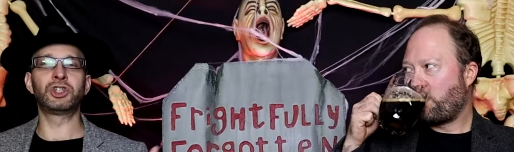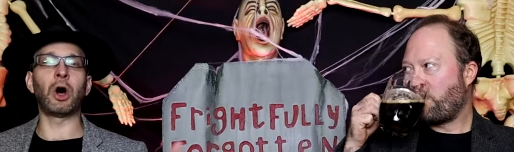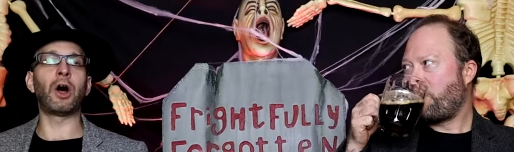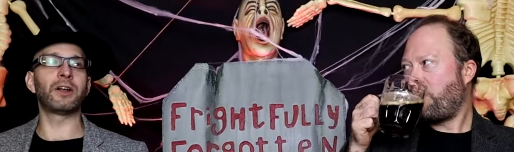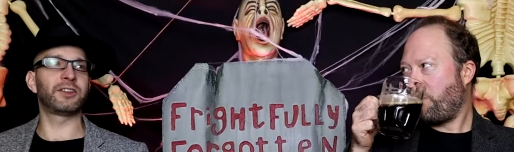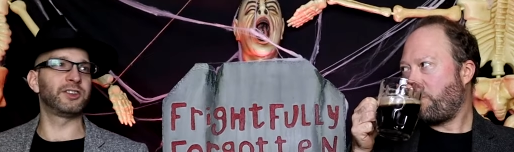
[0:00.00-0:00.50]

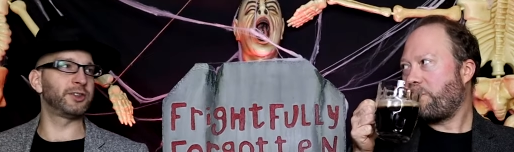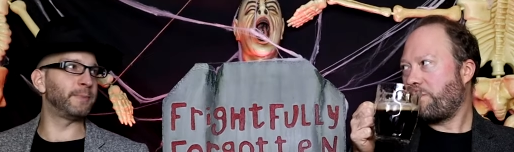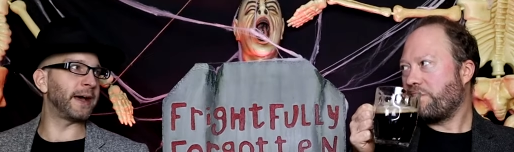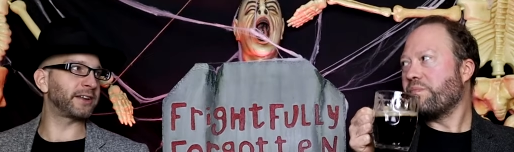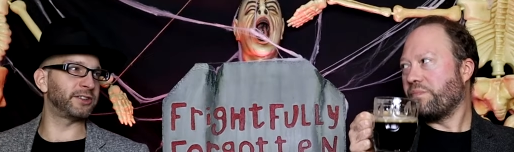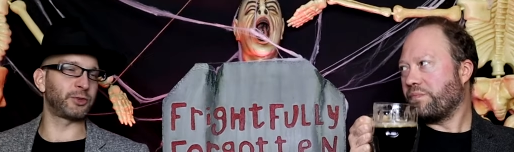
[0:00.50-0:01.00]
Speaker 1: John
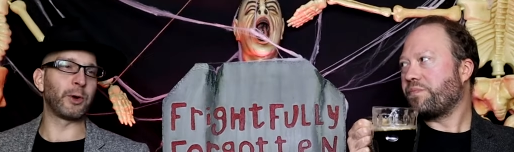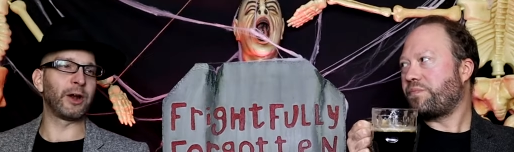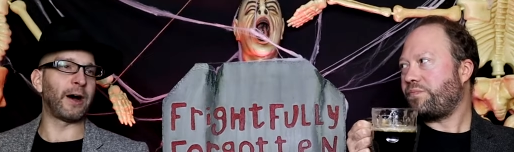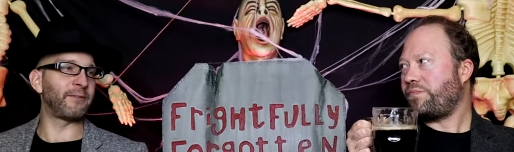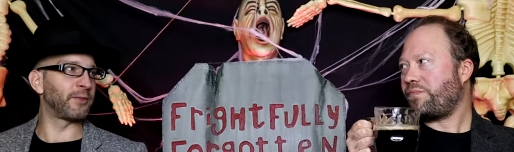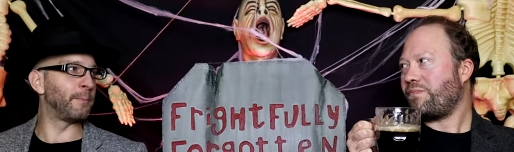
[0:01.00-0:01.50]
suspects this right
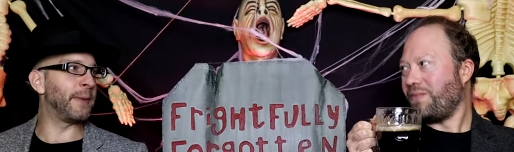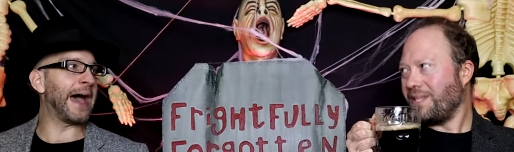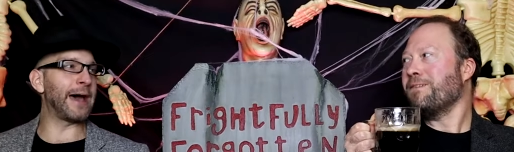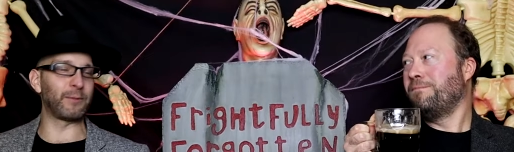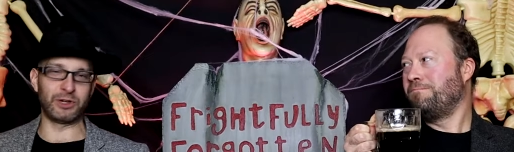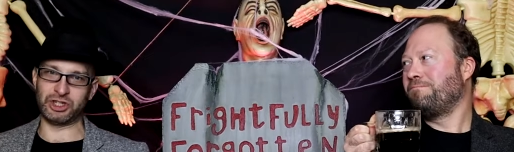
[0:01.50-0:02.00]
off the
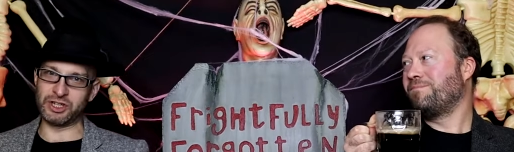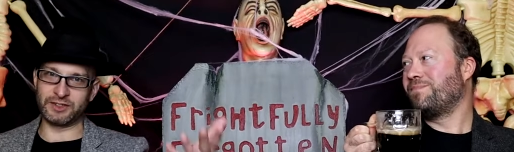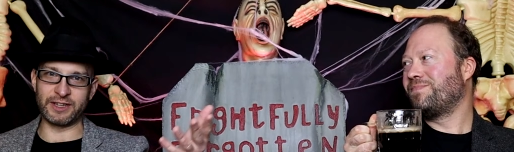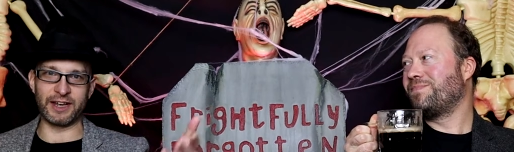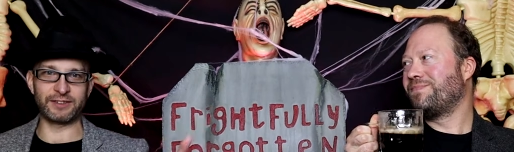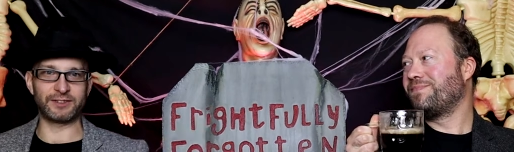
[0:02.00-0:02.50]
bat when she
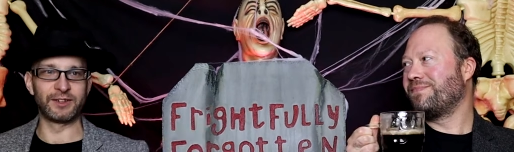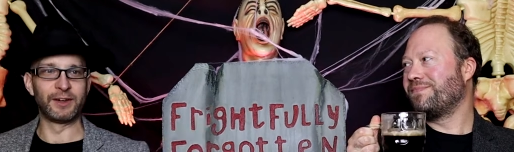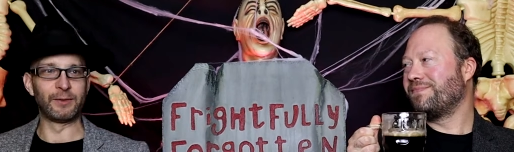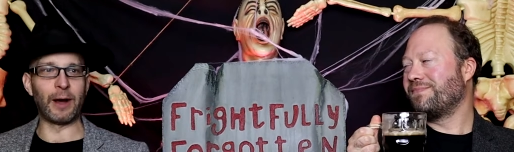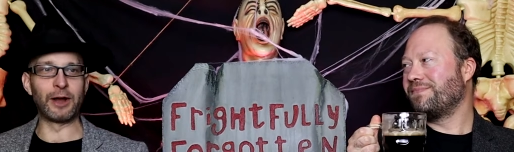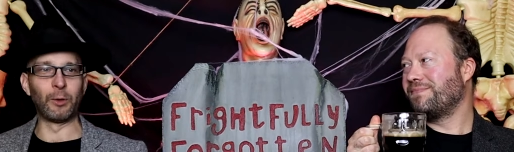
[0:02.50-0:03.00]
says,
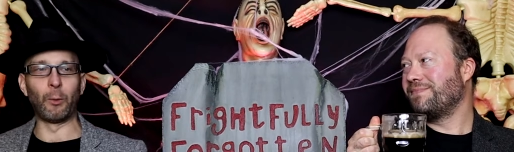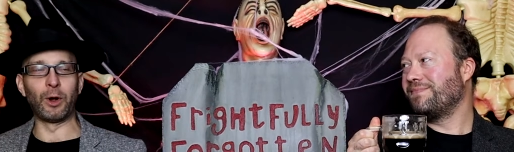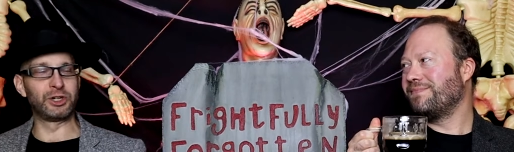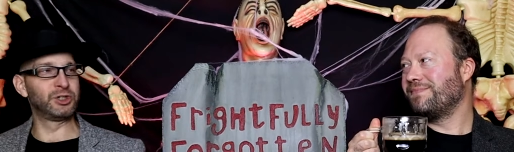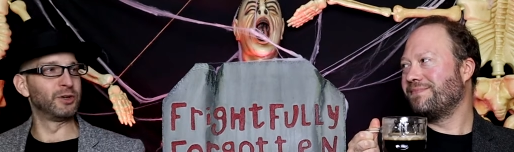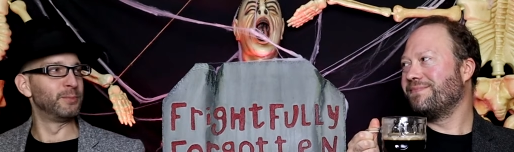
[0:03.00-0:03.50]
I don't
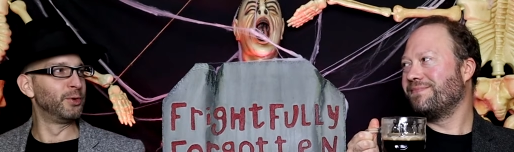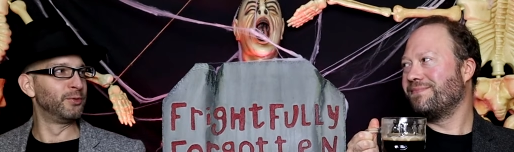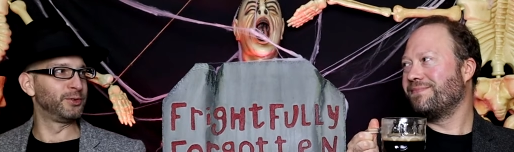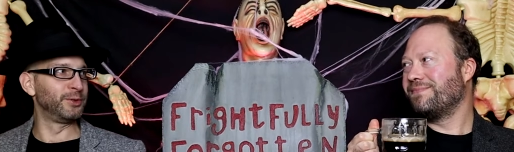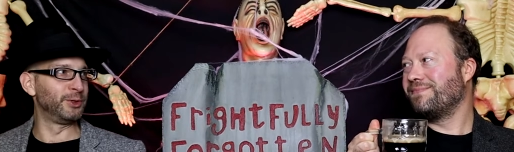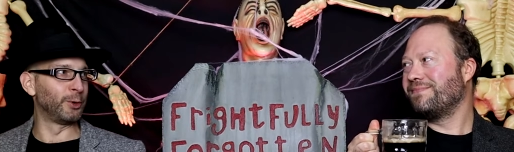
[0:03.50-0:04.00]
want you to
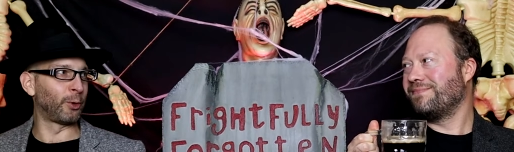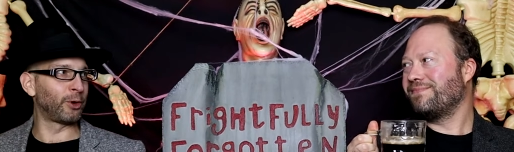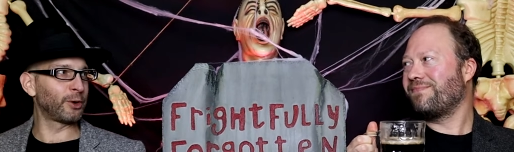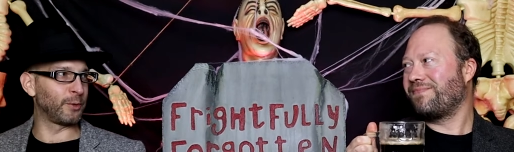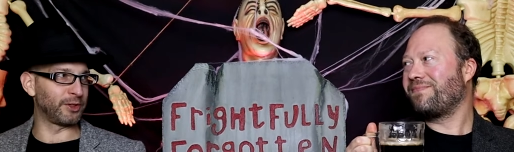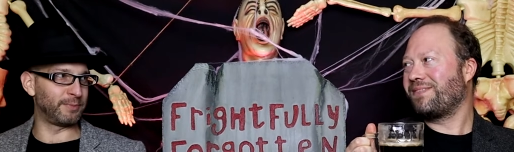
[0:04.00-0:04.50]
move to New
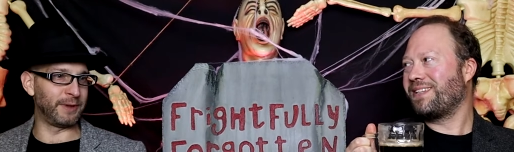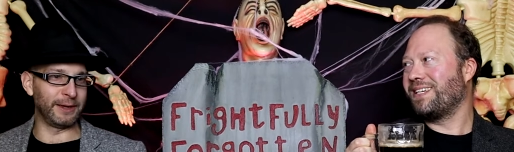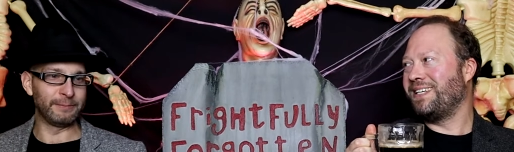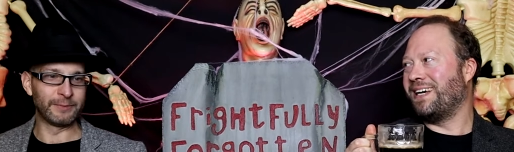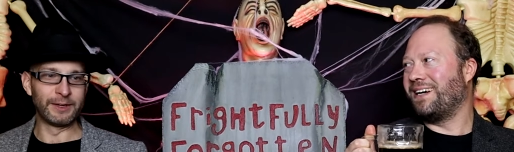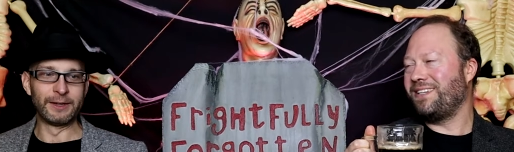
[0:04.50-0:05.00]
York with
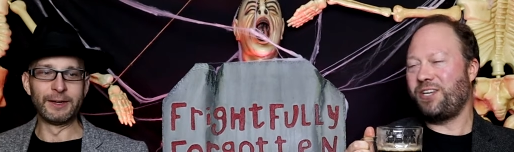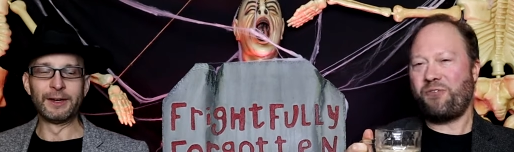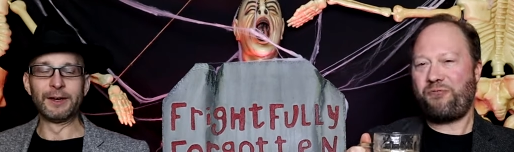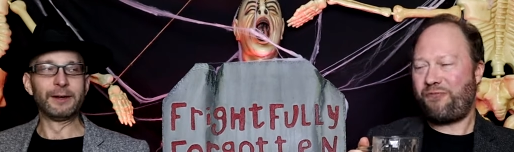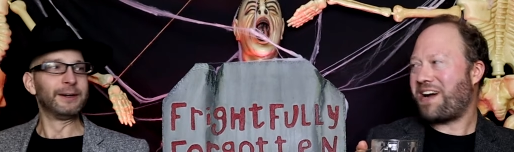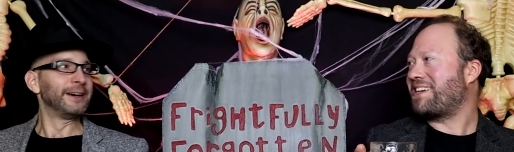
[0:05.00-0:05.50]
me. Yeah.
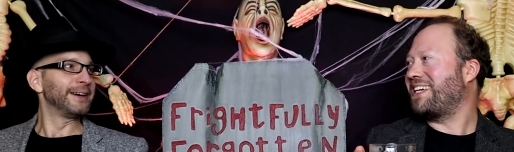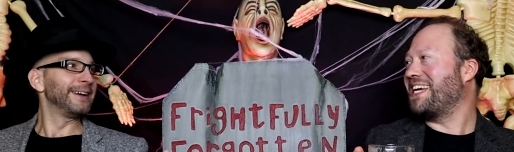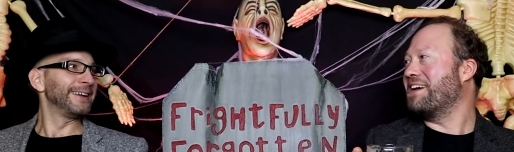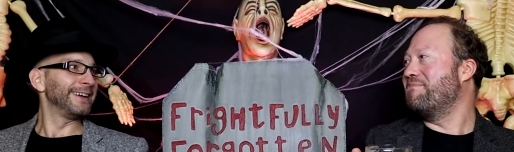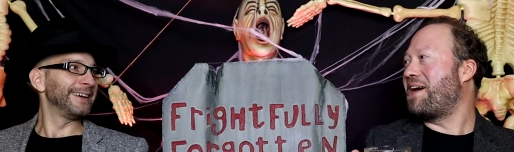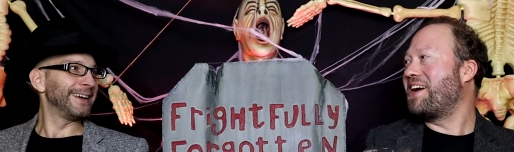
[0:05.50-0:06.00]
Speaker 2: You're fucking
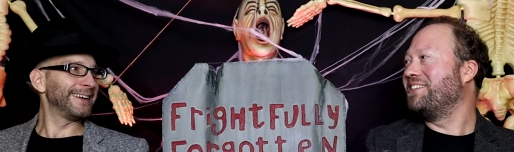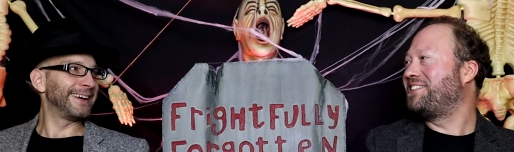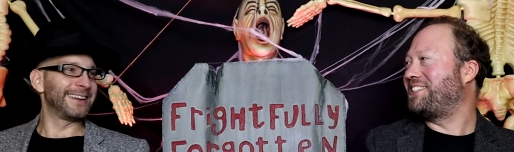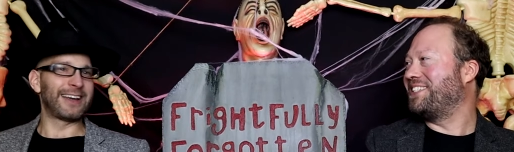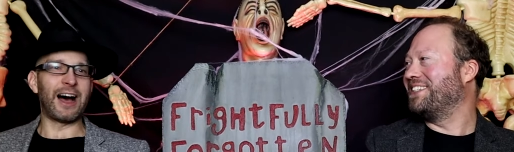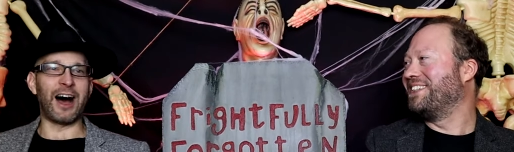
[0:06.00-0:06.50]
him,
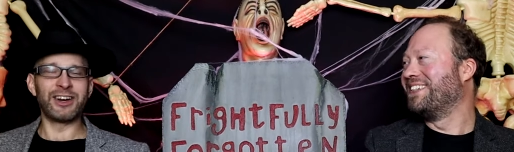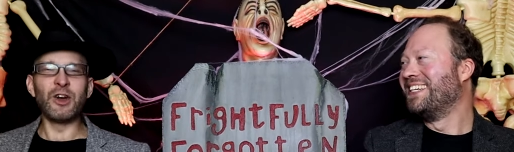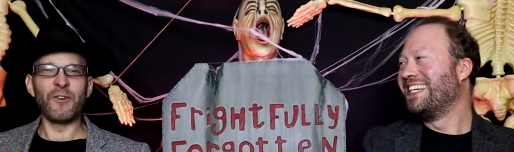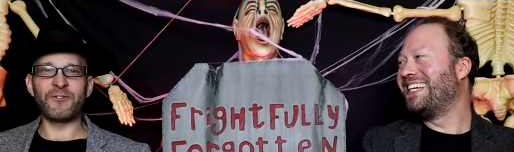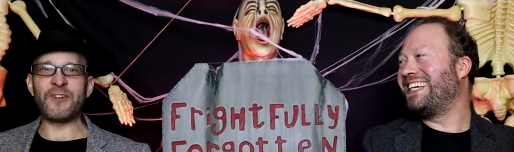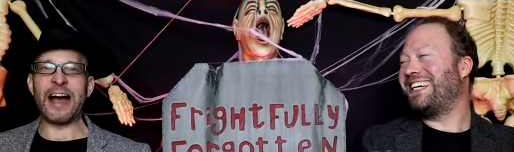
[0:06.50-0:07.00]
aren't you? Are
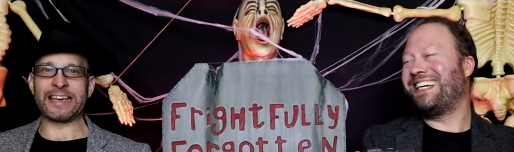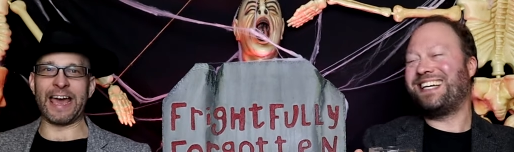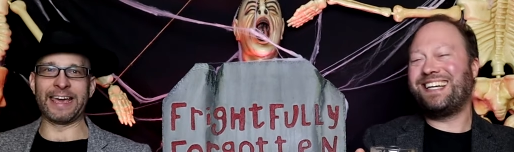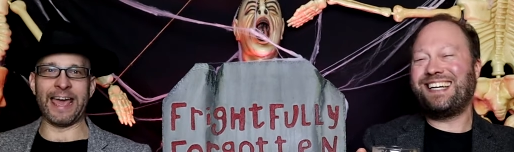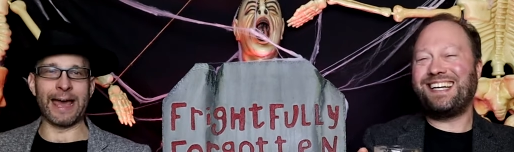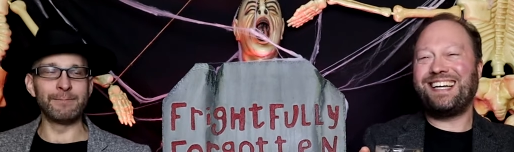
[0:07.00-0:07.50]
you
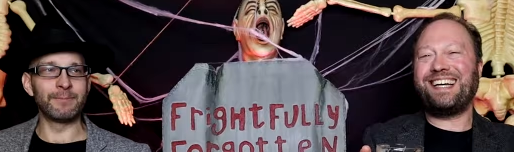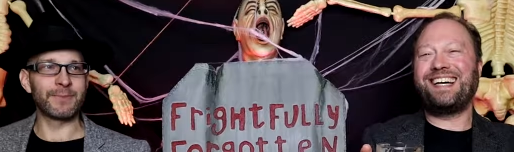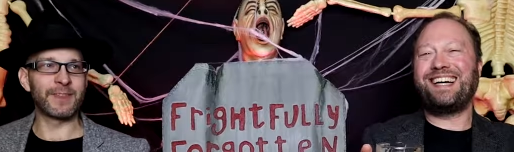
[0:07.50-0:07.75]
fucking him?